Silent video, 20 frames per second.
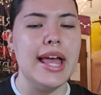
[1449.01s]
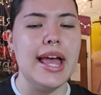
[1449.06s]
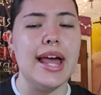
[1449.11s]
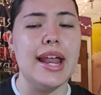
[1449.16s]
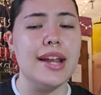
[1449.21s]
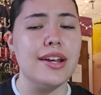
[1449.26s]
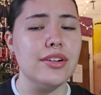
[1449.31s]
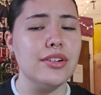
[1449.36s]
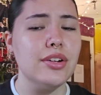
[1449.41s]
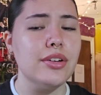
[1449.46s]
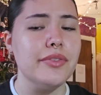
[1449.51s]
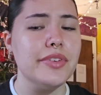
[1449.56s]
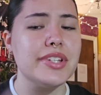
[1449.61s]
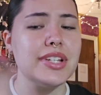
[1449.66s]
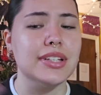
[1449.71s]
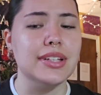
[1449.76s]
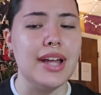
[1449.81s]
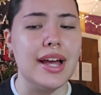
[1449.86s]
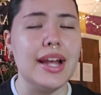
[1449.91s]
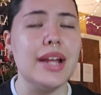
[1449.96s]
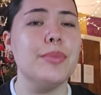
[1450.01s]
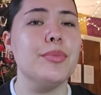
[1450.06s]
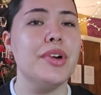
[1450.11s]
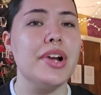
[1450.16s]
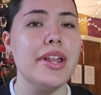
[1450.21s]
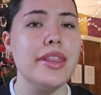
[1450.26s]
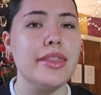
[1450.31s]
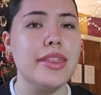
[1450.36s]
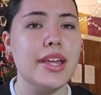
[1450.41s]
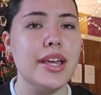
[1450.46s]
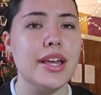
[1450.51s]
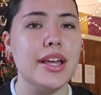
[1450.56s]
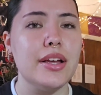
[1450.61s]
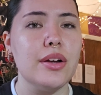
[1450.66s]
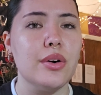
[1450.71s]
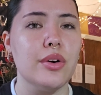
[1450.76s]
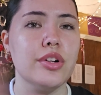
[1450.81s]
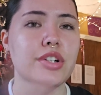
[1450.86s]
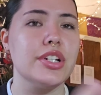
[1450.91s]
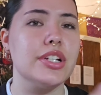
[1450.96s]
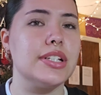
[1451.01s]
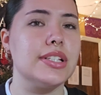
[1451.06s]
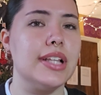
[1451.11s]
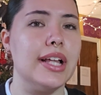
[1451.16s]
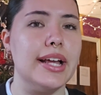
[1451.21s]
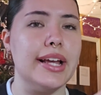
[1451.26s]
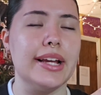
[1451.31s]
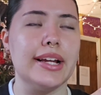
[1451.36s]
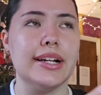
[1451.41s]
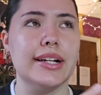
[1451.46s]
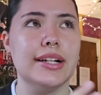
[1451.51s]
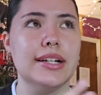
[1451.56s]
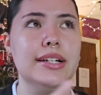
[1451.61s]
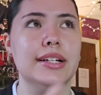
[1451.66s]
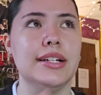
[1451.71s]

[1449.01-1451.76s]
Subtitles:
And I don't know if it's a Lion Brand thing or just like,